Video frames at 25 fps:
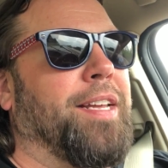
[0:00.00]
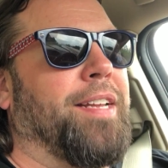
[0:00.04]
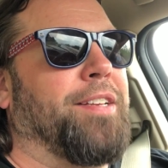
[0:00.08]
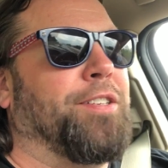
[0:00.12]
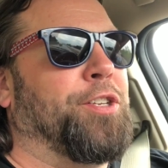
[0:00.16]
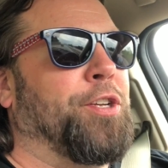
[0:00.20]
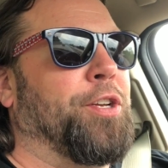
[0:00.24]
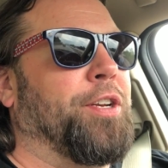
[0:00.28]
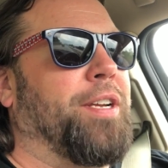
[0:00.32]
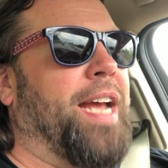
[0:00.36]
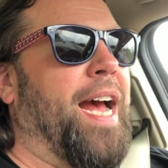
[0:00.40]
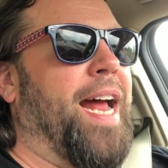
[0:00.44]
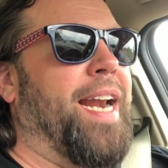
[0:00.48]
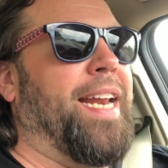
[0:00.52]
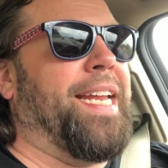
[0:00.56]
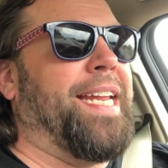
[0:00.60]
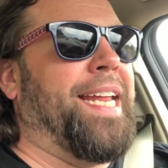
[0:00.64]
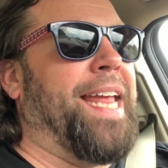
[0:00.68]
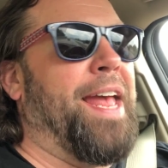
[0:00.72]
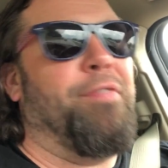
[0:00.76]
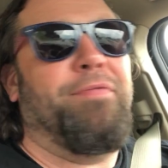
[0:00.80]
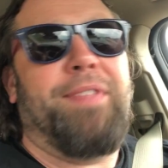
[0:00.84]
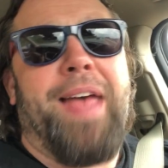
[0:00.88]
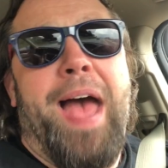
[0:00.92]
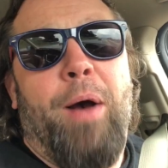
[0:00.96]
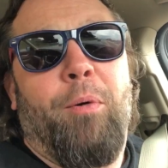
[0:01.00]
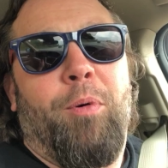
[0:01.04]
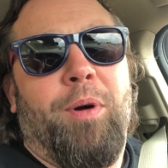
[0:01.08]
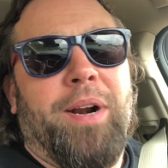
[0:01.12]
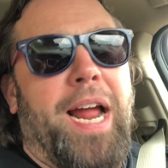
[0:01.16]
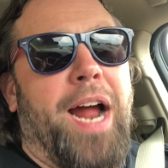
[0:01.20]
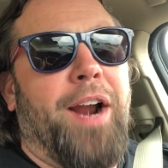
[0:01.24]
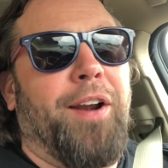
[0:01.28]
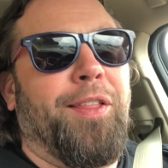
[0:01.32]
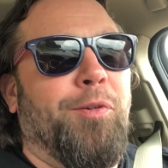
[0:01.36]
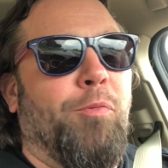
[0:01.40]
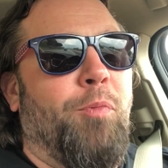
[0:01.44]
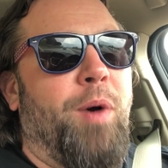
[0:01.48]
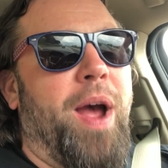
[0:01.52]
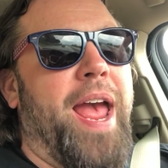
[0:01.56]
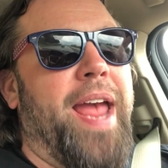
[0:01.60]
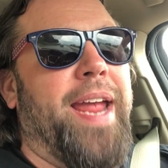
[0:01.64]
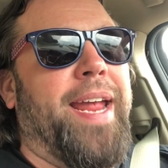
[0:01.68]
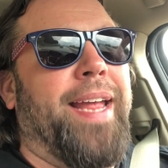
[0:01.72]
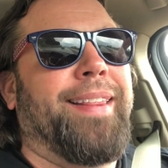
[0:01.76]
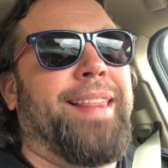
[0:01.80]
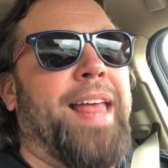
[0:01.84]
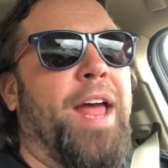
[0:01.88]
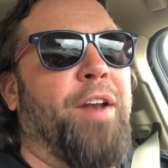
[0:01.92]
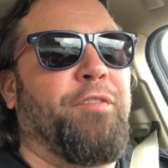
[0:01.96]
to kind of get that one out of the way,
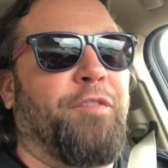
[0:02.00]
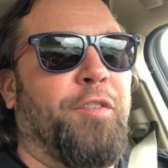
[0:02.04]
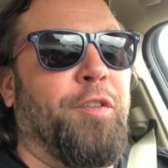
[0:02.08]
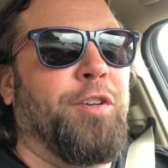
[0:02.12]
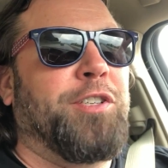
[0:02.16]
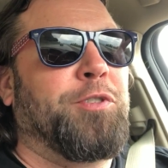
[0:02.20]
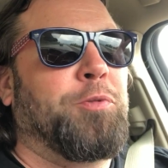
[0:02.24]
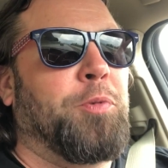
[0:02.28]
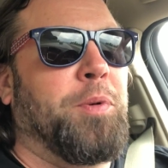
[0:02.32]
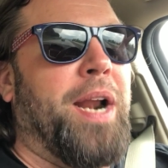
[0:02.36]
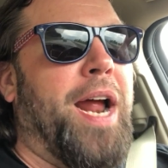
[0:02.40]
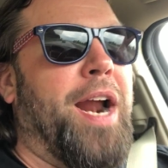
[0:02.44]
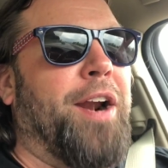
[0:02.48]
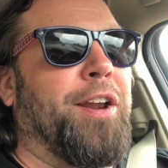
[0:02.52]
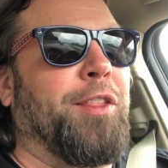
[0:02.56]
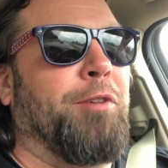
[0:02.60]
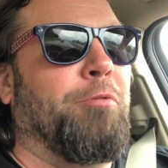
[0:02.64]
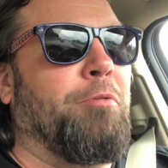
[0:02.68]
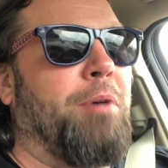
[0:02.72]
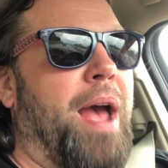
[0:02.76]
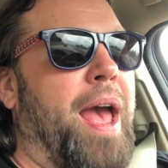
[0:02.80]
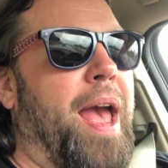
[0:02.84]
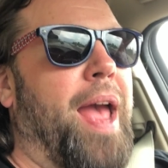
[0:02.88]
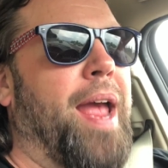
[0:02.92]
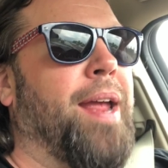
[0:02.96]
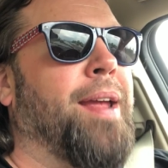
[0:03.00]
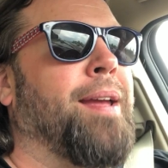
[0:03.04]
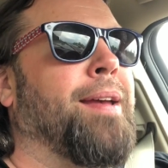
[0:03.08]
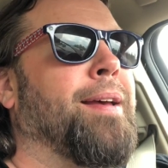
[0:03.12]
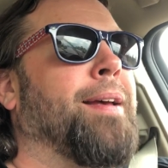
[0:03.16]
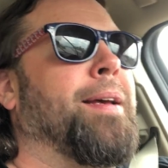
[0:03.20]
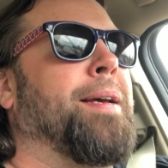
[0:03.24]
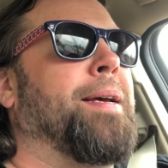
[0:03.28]
get that first one out of the way,